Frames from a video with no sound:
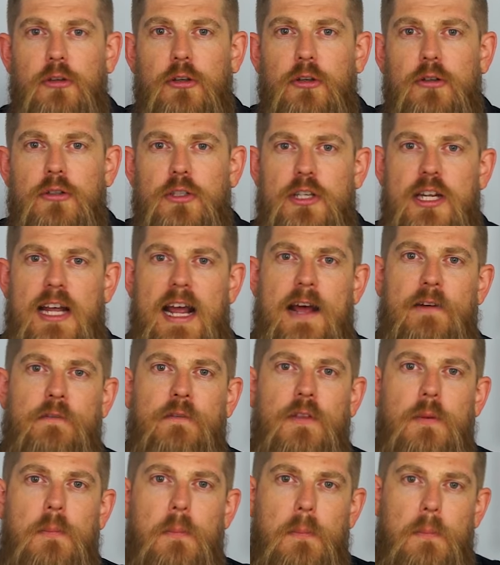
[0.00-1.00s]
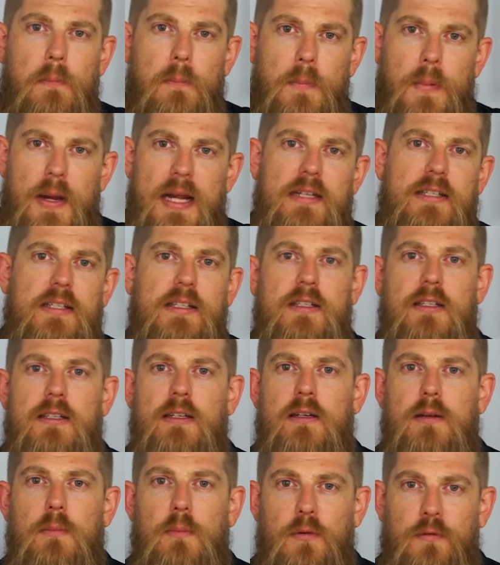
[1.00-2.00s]
you to have the best
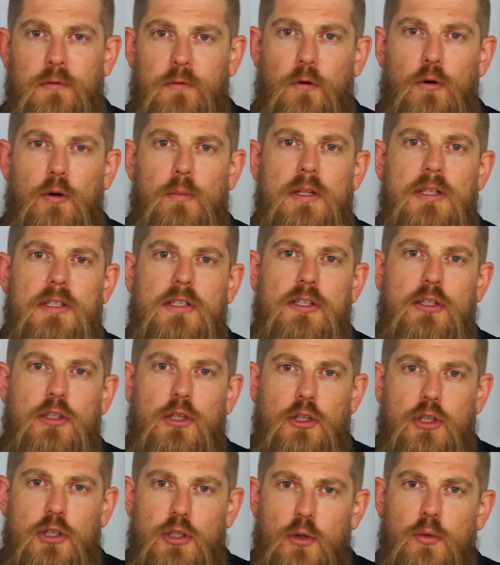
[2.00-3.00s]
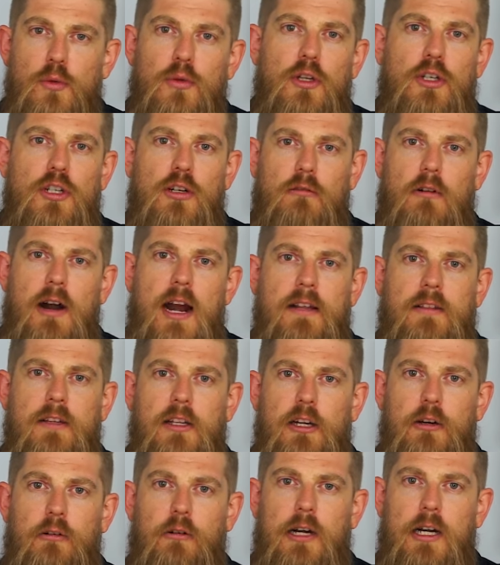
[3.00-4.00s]
performance to suit the terrain
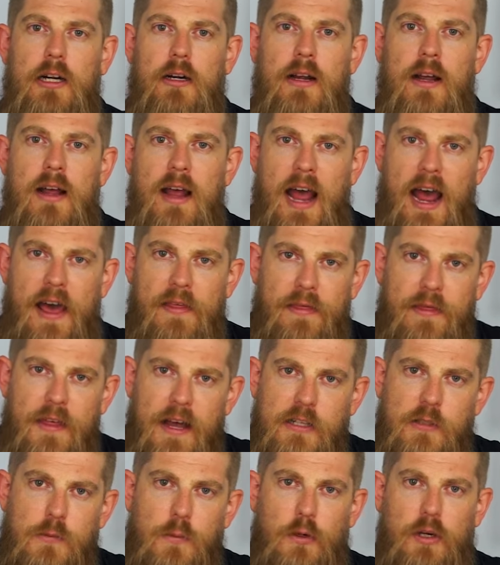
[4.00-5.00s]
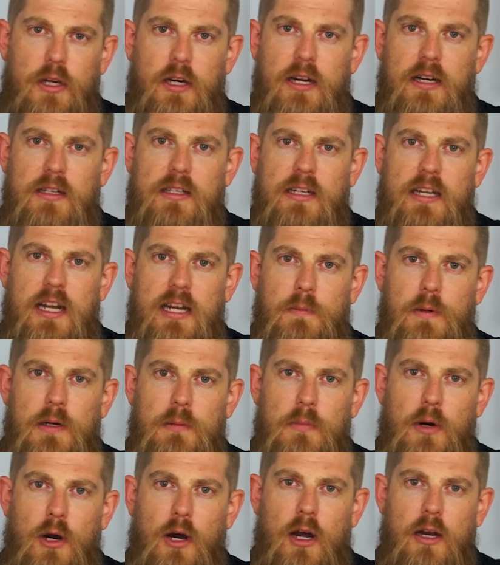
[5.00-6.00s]
that you're in. And that's what you need to keep
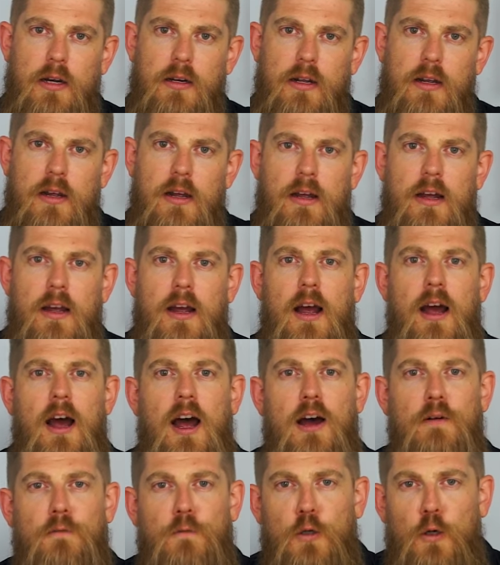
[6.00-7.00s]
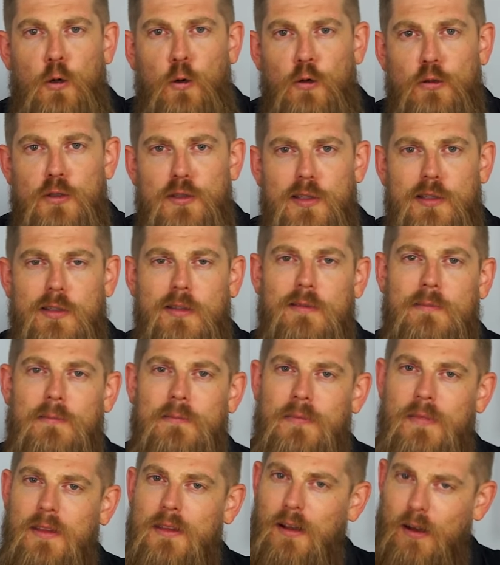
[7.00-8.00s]
in mind. Of course,
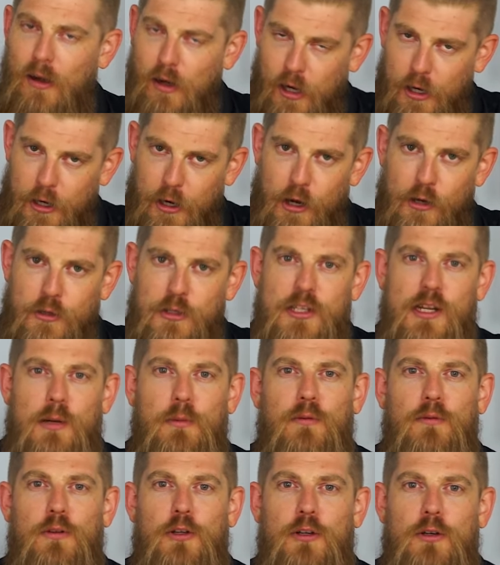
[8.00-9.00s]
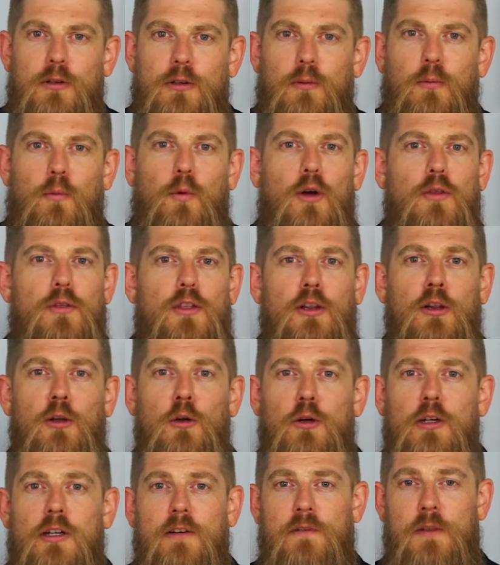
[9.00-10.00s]
I know some of you want the
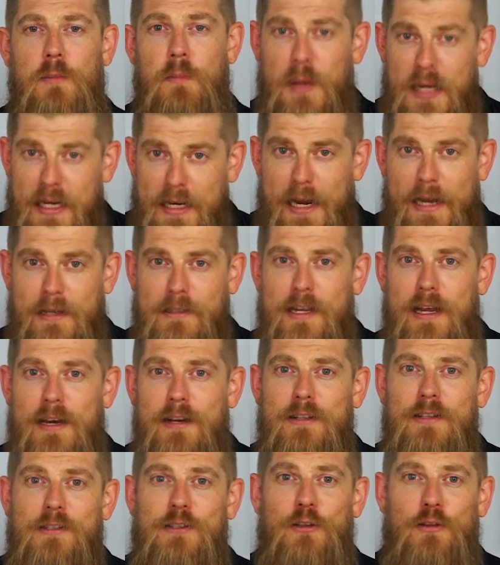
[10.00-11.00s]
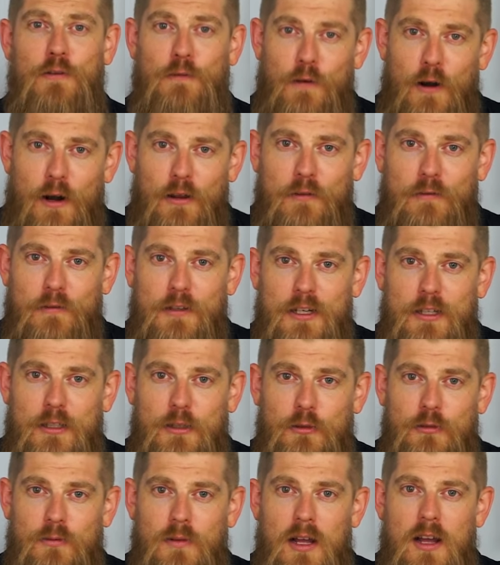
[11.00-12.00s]
look of the big antennas on the front of the
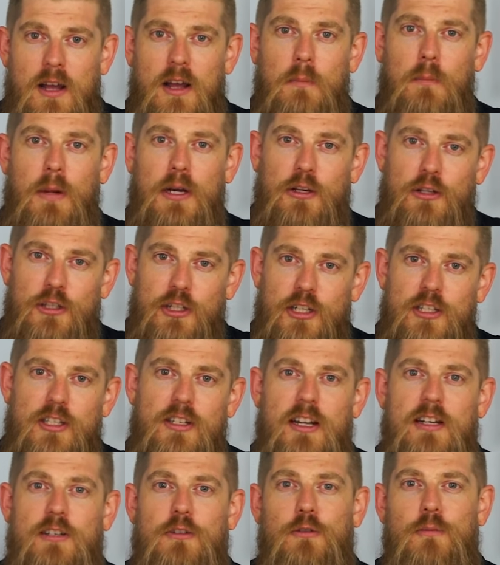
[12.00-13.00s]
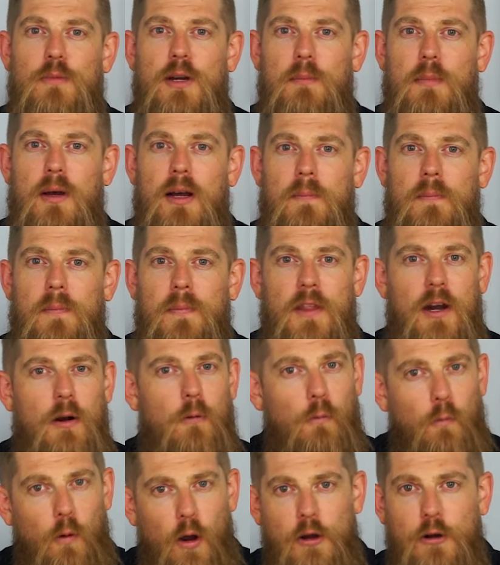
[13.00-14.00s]
vehicle, but you just need to remember that it
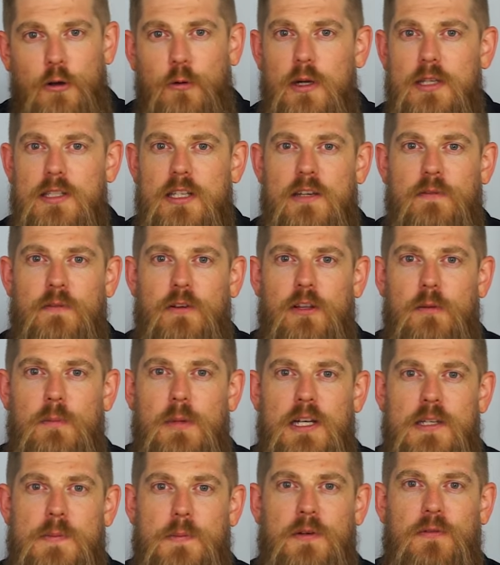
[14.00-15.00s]
won't always give you the best